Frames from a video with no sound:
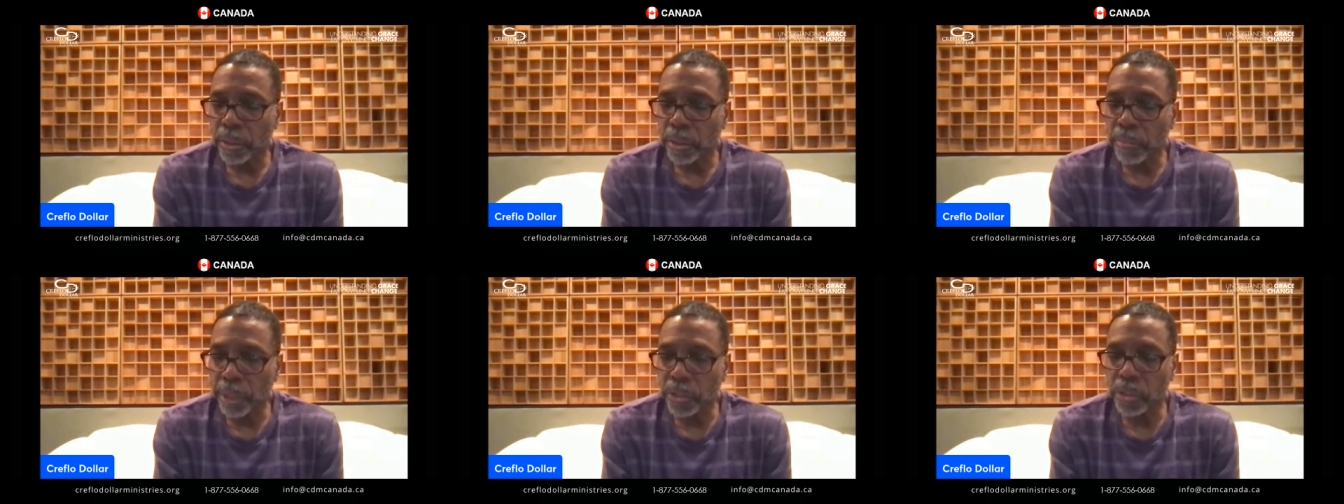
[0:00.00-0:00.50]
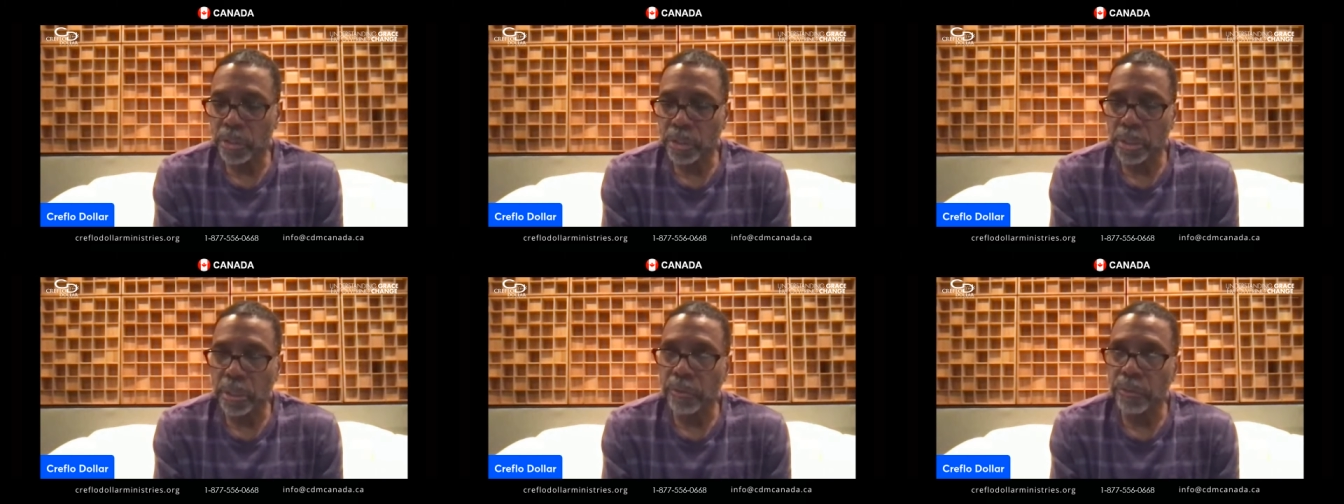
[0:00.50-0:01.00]
commit
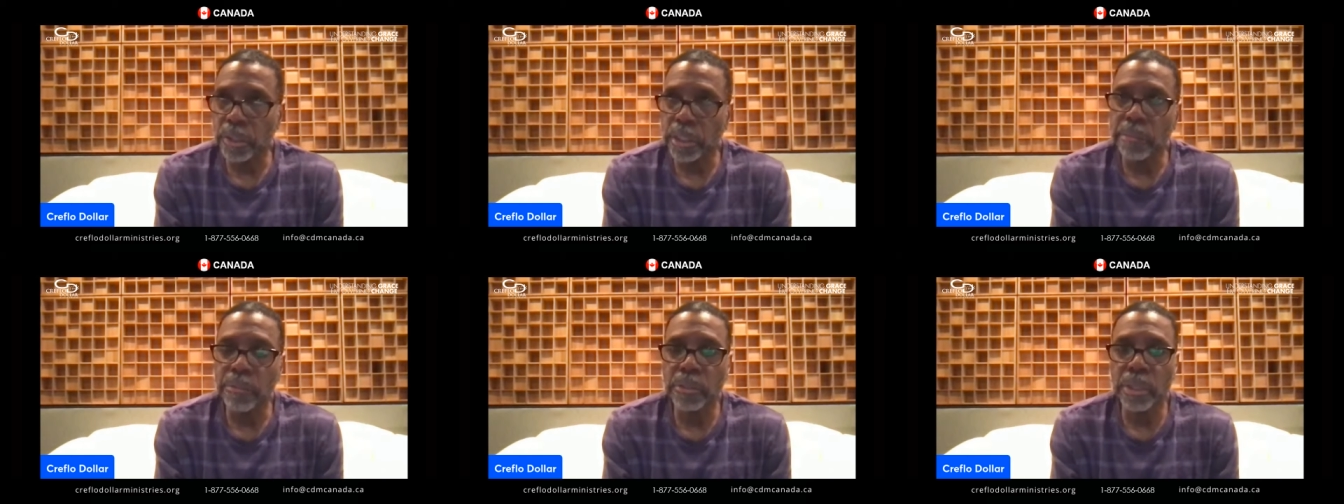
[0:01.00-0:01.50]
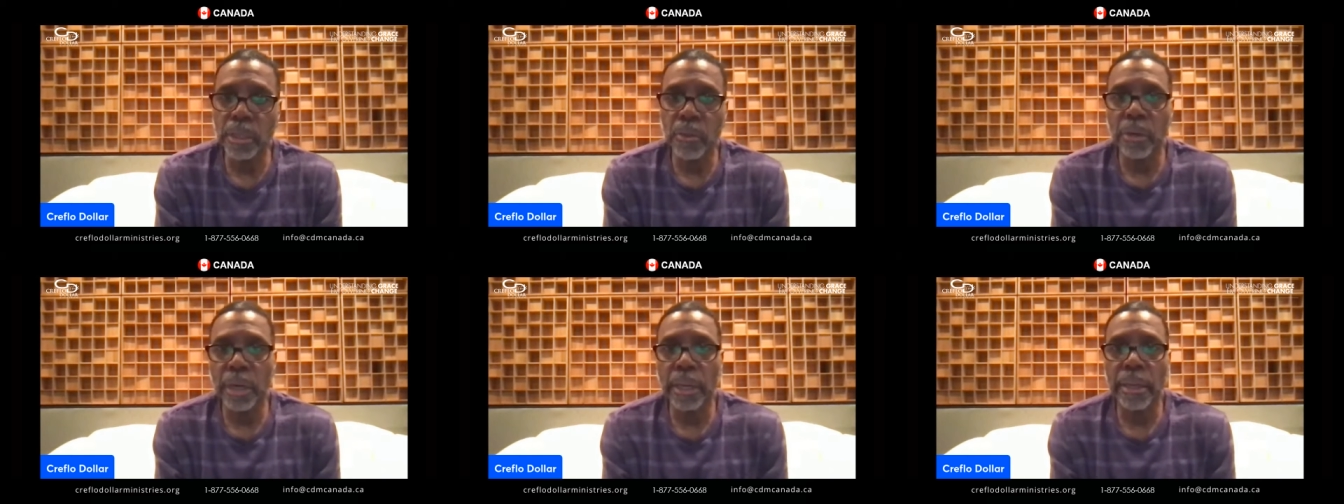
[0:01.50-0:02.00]
yourself to him to say
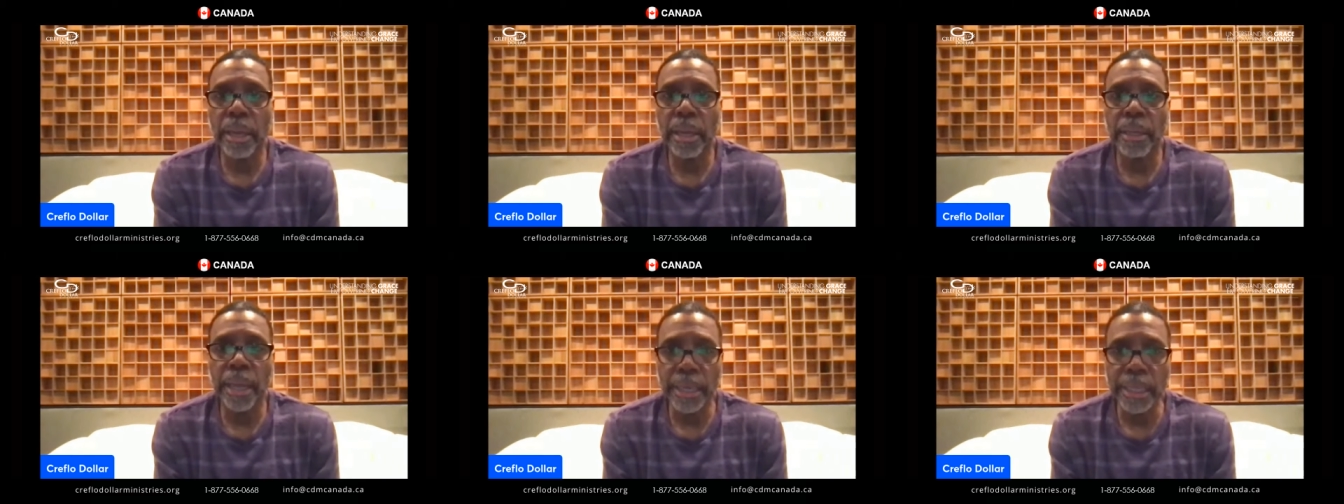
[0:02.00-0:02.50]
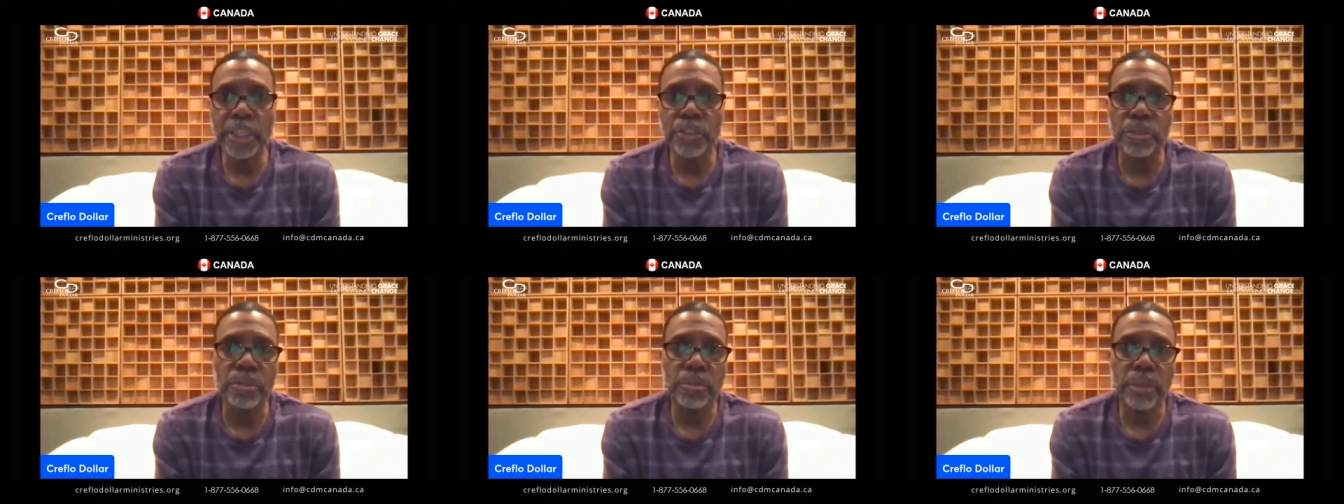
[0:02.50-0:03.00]
lord I, I i
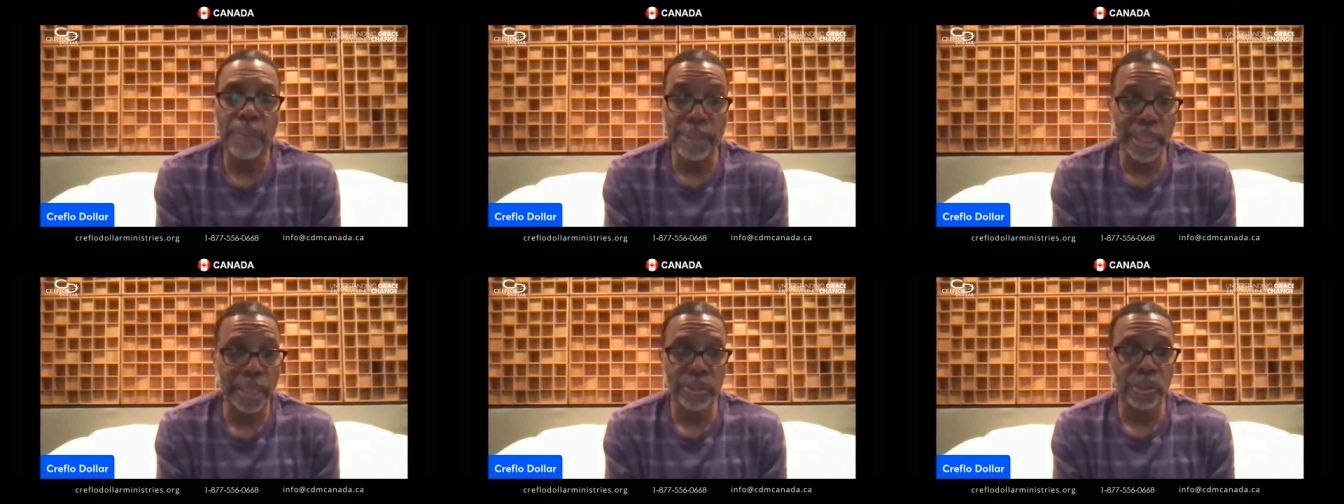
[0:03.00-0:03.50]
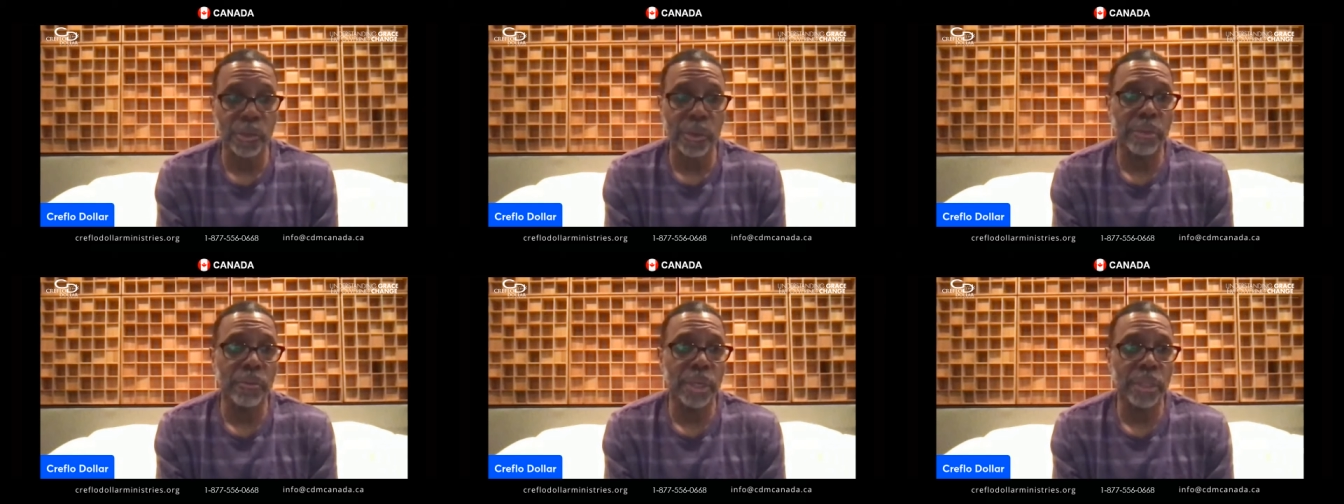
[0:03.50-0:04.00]
need you i mean that's a
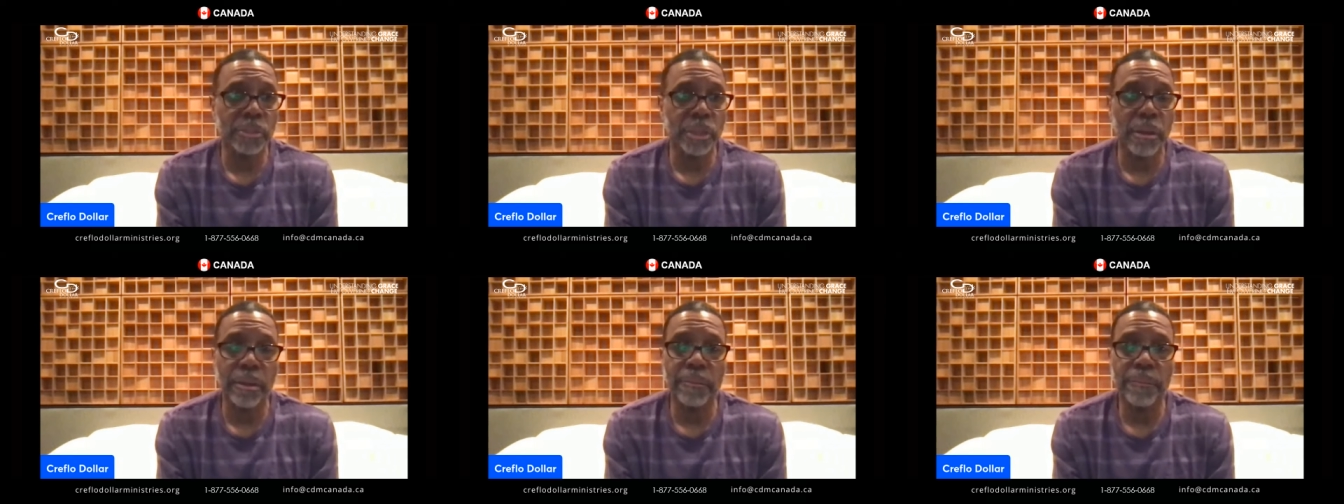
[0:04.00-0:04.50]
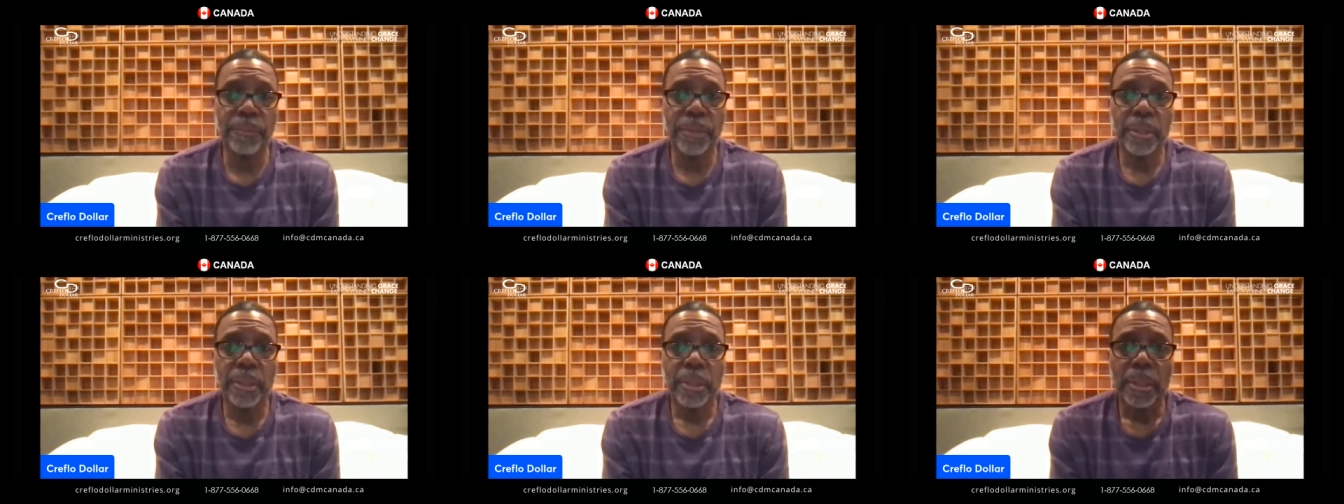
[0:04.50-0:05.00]
great way to start
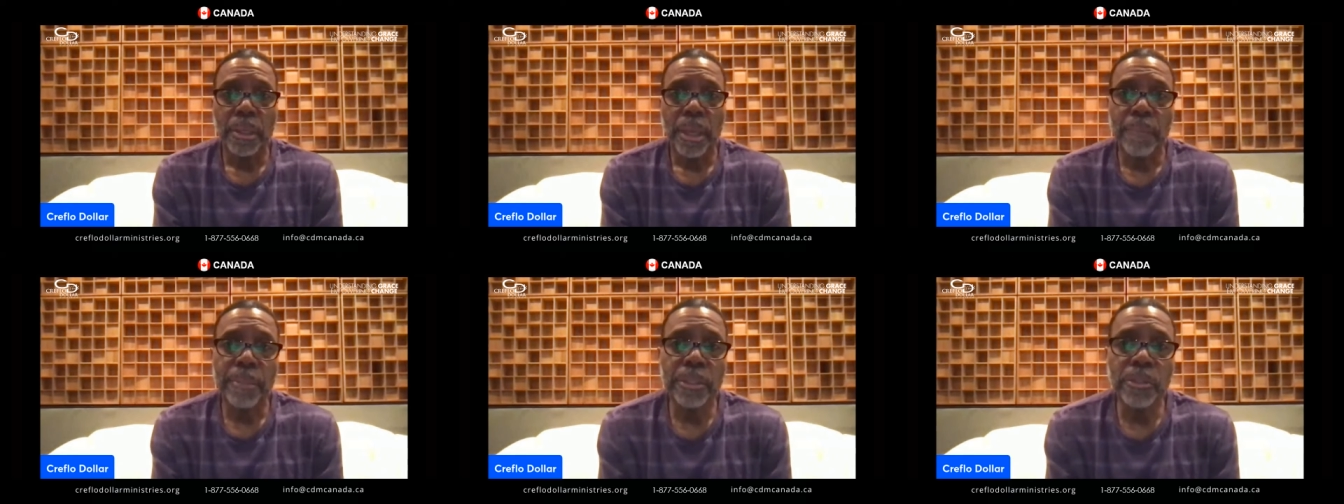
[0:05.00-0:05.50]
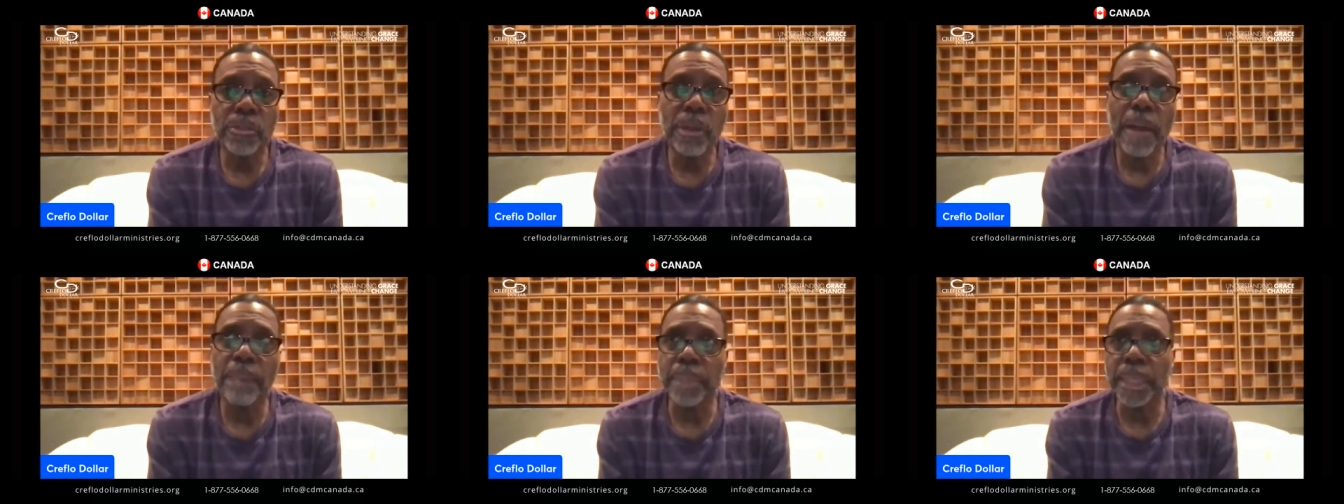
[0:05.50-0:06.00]
i mean you
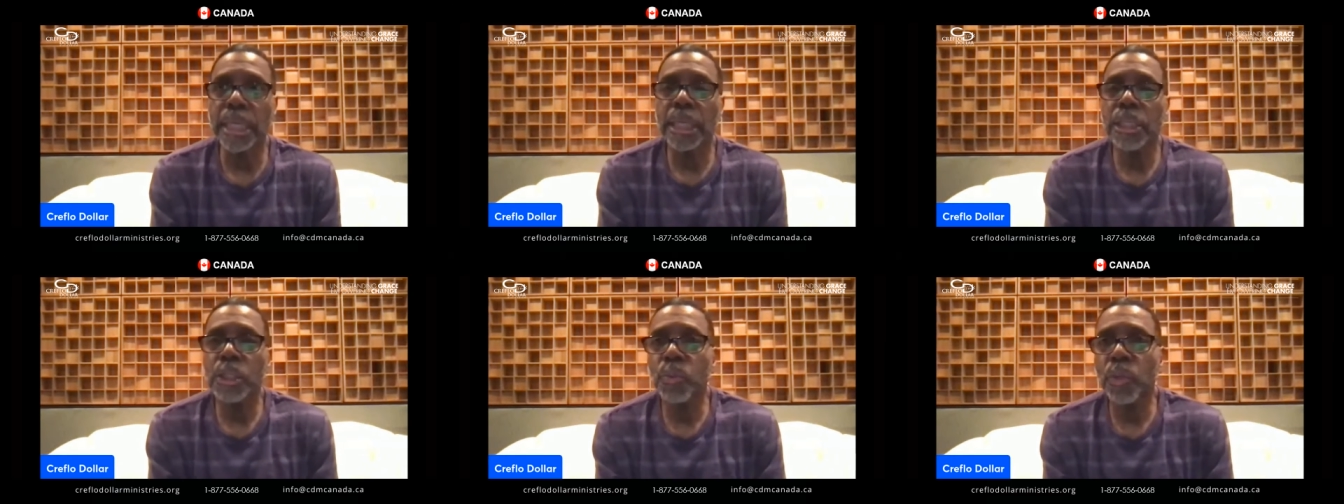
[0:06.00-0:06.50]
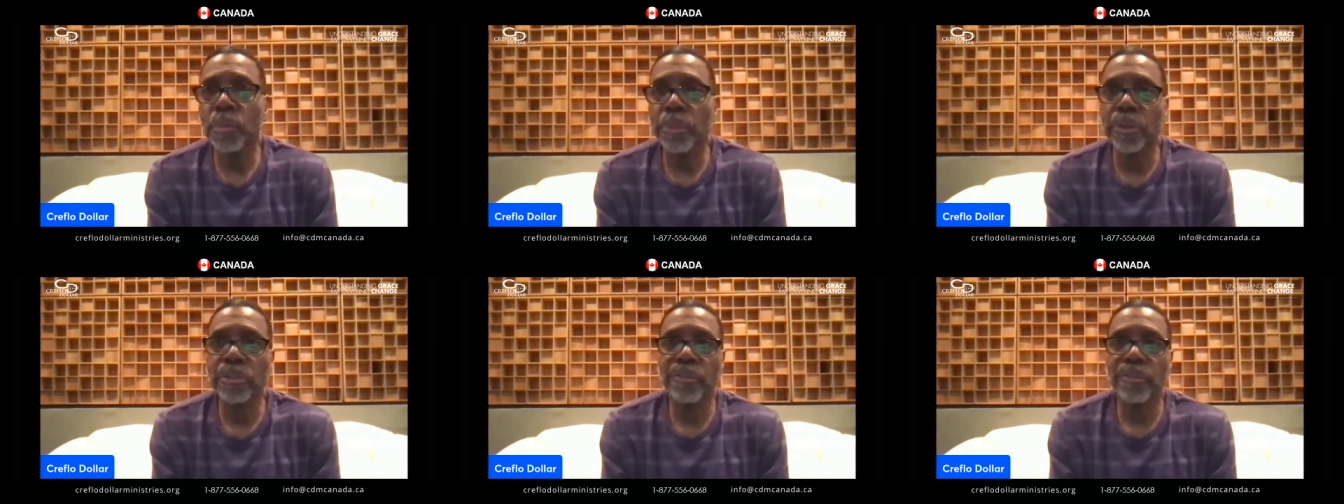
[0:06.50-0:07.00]
know how big it is when a
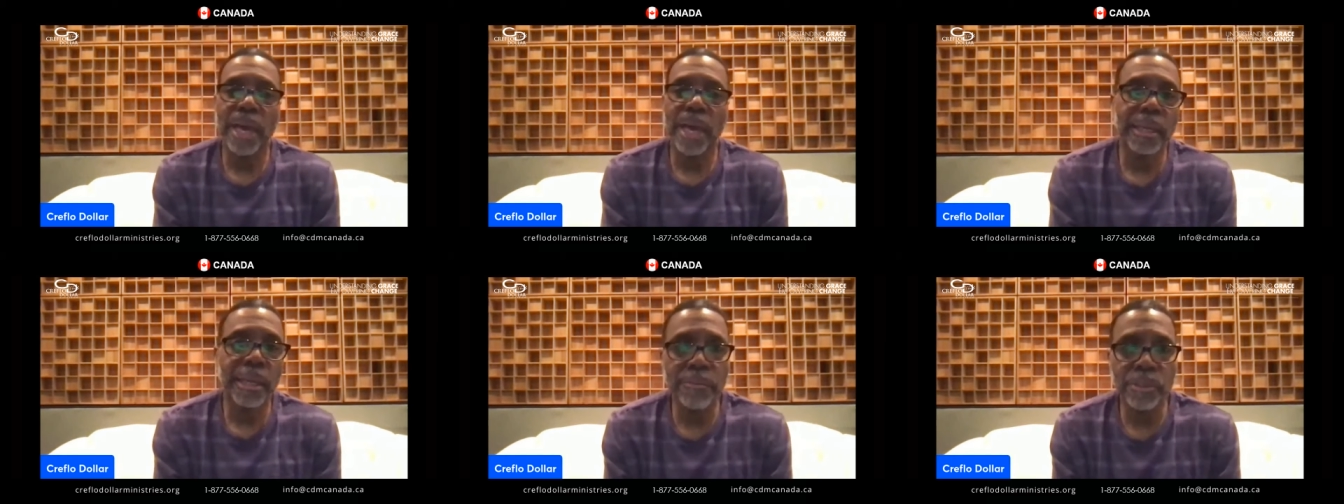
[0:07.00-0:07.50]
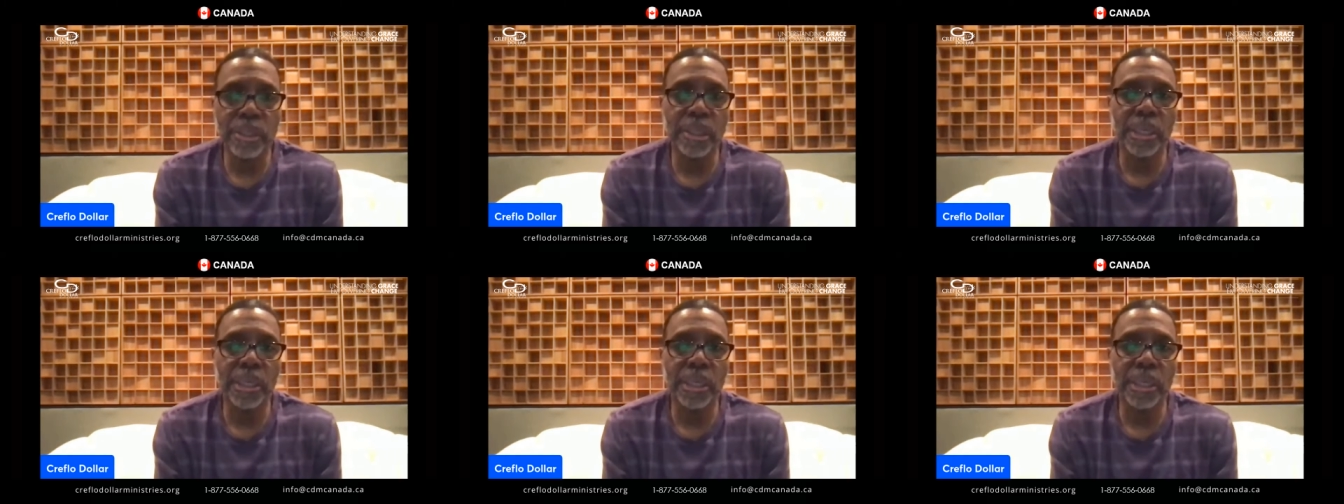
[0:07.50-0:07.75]
person finally comes